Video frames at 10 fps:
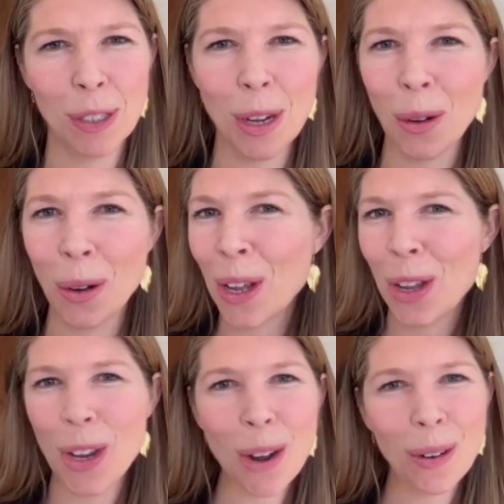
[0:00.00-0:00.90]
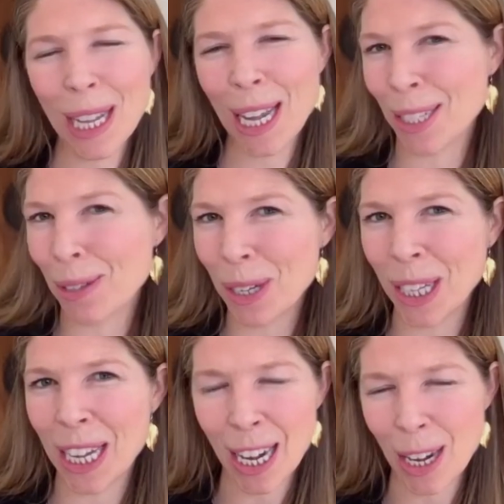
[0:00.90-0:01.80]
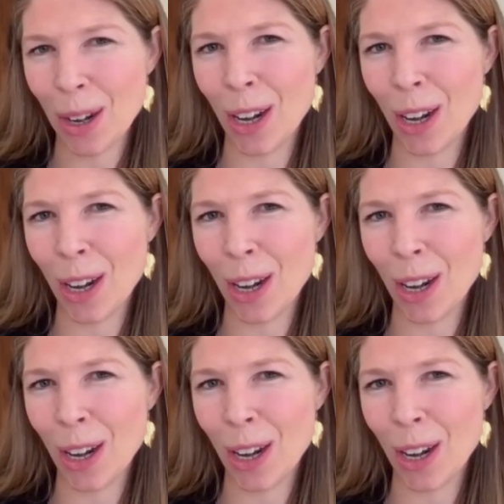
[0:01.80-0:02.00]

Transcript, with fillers: So, you know, it, it's really an,